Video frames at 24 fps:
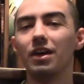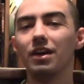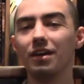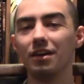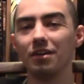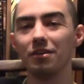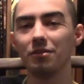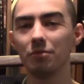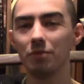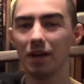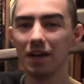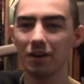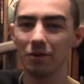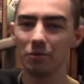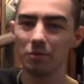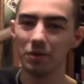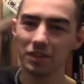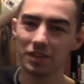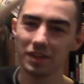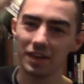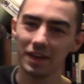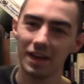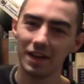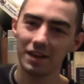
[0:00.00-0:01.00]
Well,
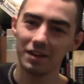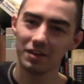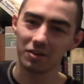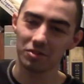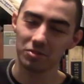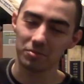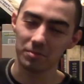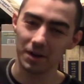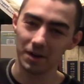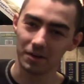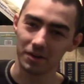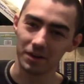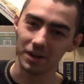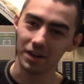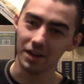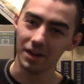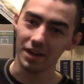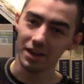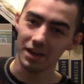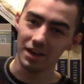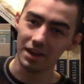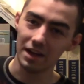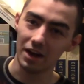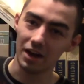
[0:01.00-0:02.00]
wasn't that inspiring?
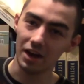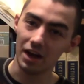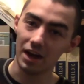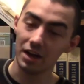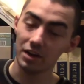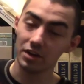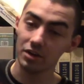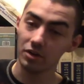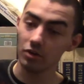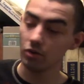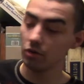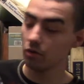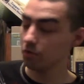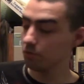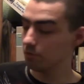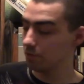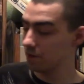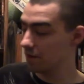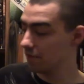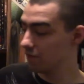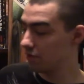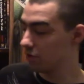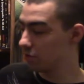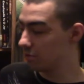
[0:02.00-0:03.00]
Now, I know many
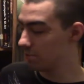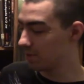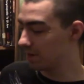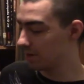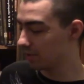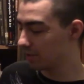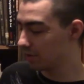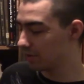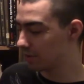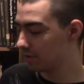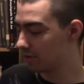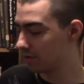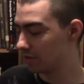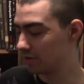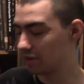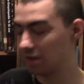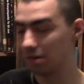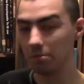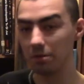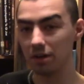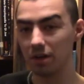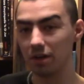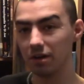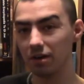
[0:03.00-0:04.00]
of you might wonder,
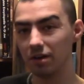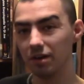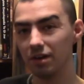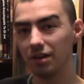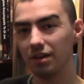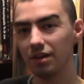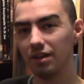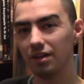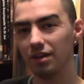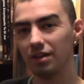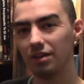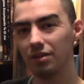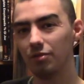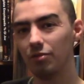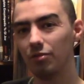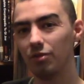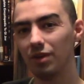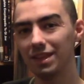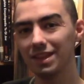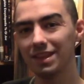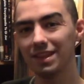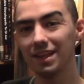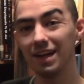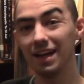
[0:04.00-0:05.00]
Templar,
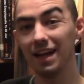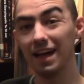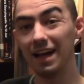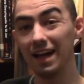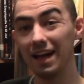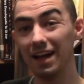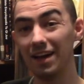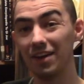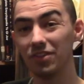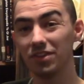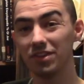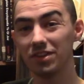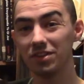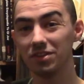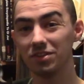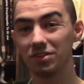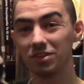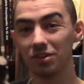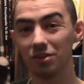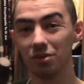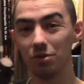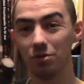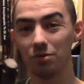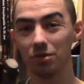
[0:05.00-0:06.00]
what the hell did you
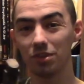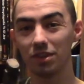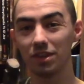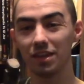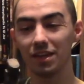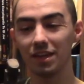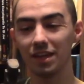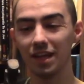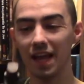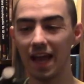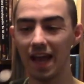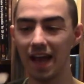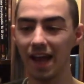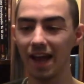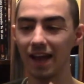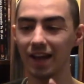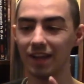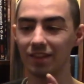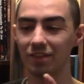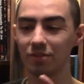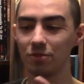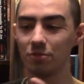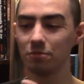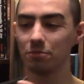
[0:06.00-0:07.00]
do with the
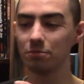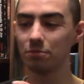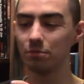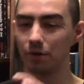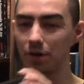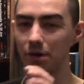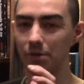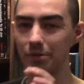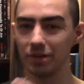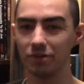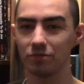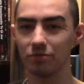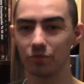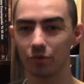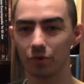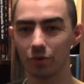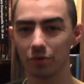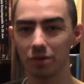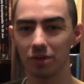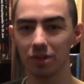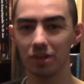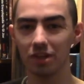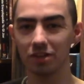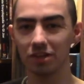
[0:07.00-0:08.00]
axe? You pretty much
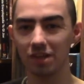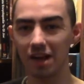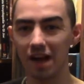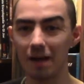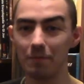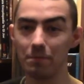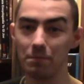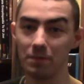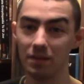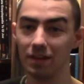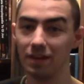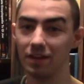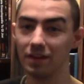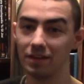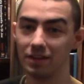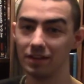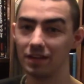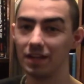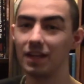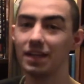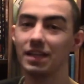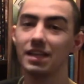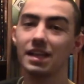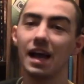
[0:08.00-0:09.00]
ruined the top end.
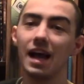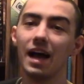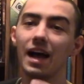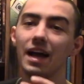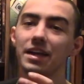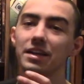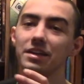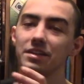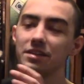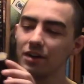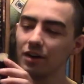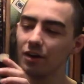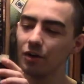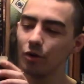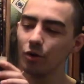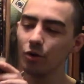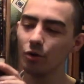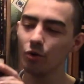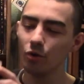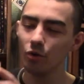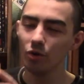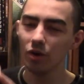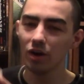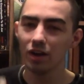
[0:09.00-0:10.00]
Yeah, I
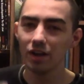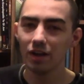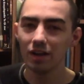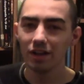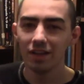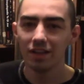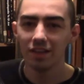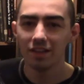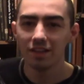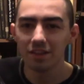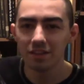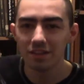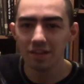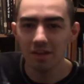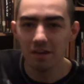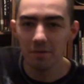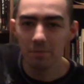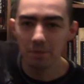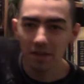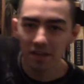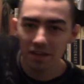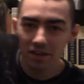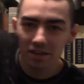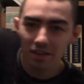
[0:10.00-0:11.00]
know the top
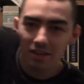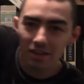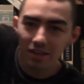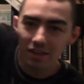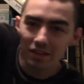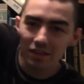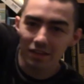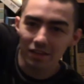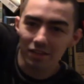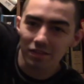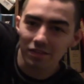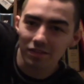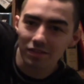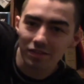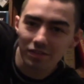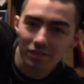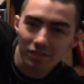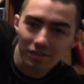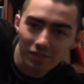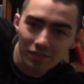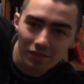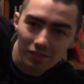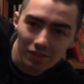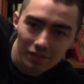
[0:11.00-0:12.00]
end is
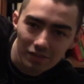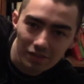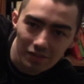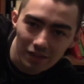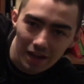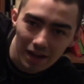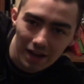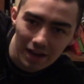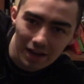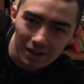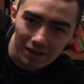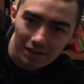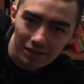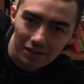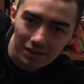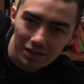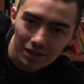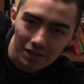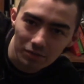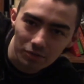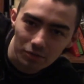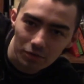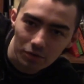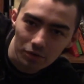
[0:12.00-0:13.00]
slightly
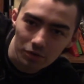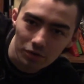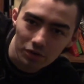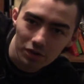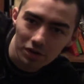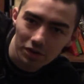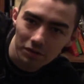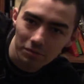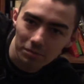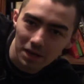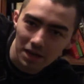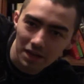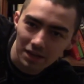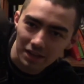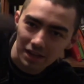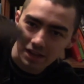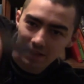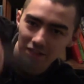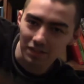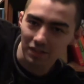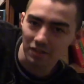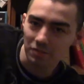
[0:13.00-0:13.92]
ruined, but that's just